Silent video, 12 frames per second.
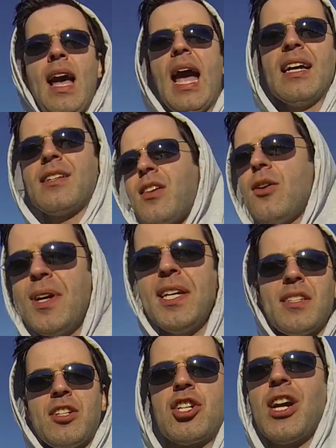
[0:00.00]
as though
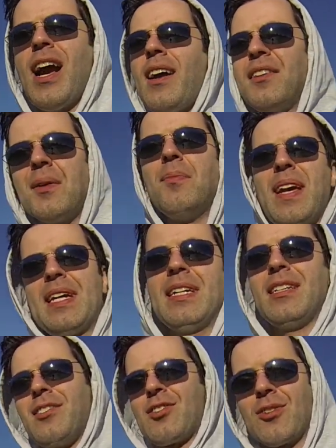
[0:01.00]
he's a child
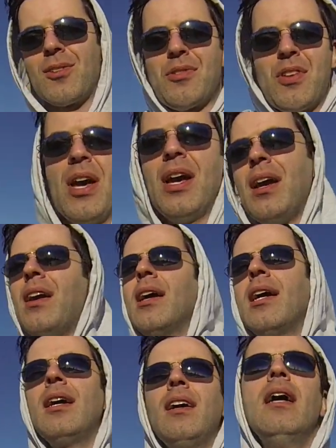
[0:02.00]
demanding dessert.
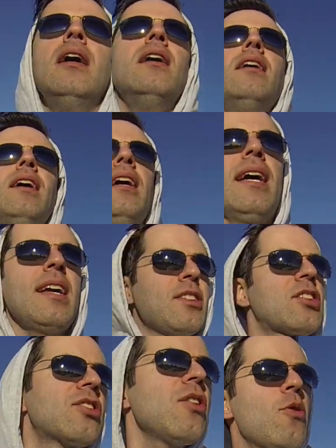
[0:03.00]

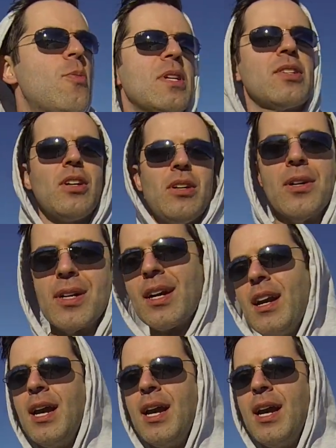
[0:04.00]
It's so bizarre.